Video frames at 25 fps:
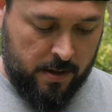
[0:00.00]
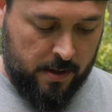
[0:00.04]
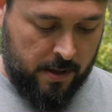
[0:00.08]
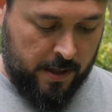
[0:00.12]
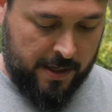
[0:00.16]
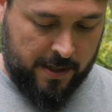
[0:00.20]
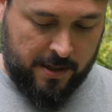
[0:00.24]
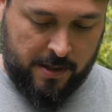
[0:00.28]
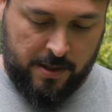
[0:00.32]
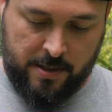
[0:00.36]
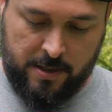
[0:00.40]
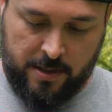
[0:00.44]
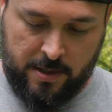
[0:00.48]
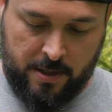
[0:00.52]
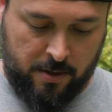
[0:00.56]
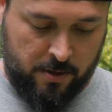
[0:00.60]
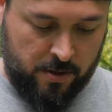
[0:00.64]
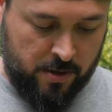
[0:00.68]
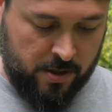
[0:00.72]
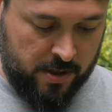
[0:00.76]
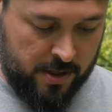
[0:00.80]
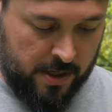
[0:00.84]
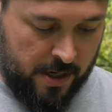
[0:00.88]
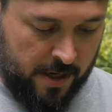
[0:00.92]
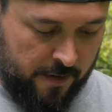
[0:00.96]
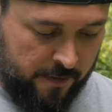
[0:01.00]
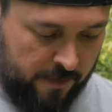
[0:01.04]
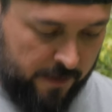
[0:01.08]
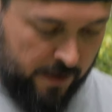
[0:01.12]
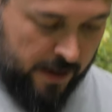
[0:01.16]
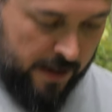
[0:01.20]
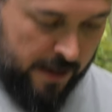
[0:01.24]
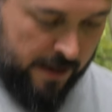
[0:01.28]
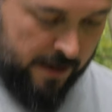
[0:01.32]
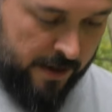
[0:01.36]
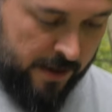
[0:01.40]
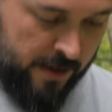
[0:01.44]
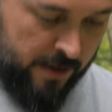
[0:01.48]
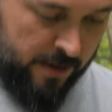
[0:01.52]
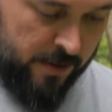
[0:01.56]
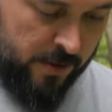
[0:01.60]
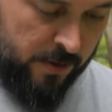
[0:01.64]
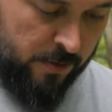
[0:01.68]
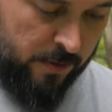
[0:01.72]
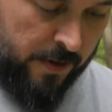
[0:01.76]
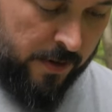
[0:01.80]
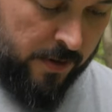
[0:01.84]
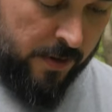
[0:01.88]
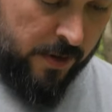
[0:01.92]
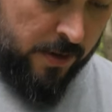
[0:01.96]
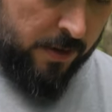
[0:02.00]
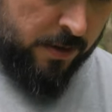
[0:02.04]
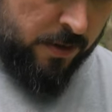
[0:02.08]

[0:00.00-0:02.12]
like this ear just kind of fell out here, so we're going to have